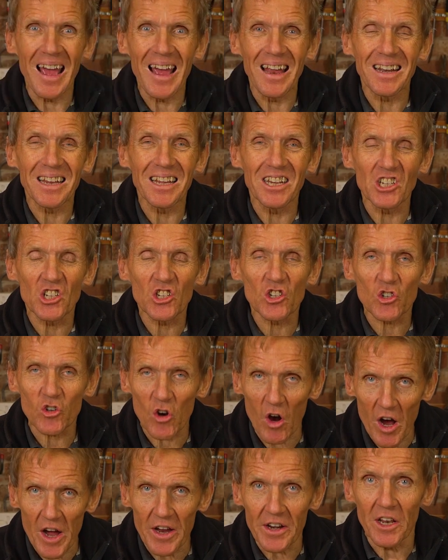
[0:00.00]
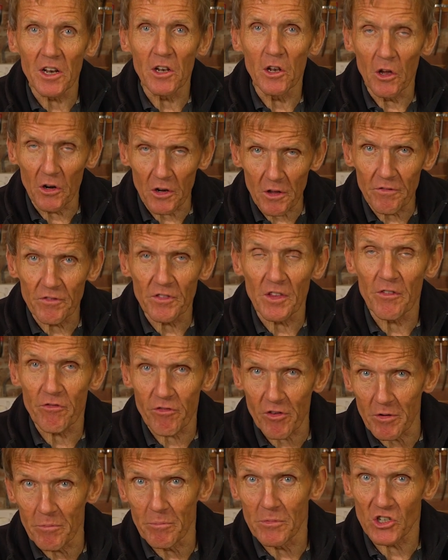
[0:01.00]
And he's tried a lot of
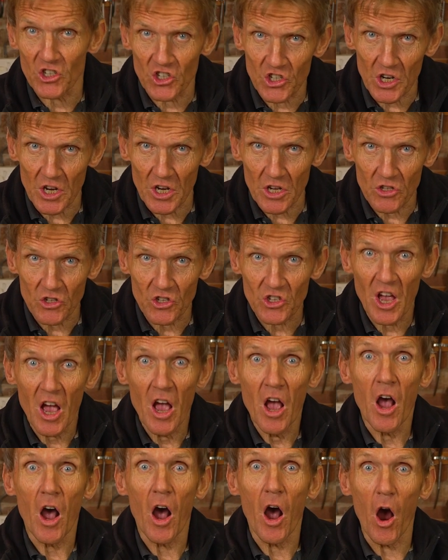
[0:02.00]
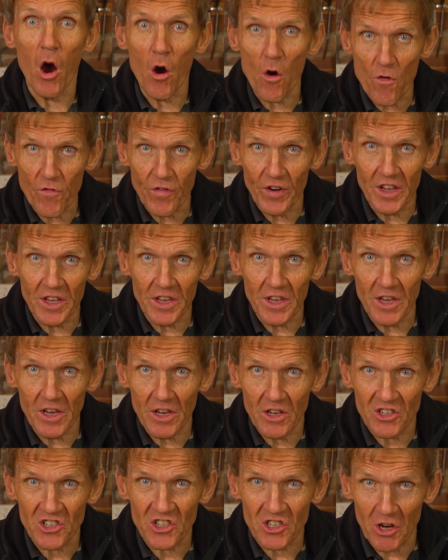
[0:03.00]
different machines over the
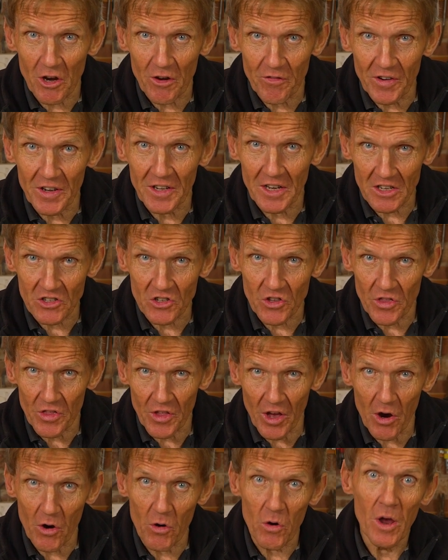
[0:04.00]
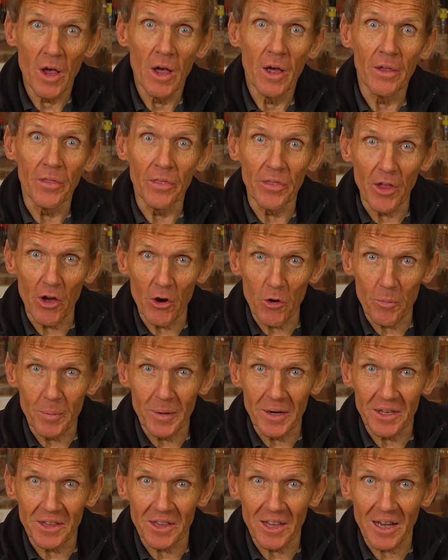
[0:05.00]
years. So if he doesn't know,
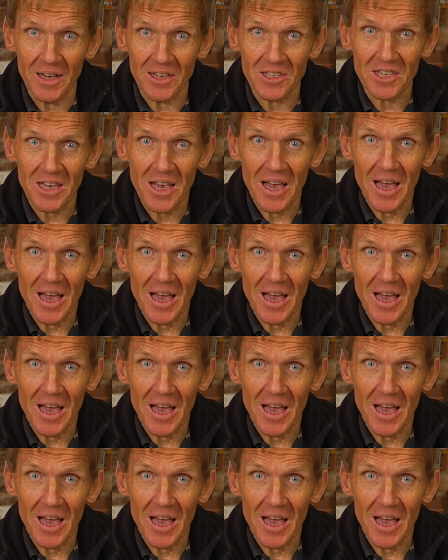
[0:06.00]
nobody does.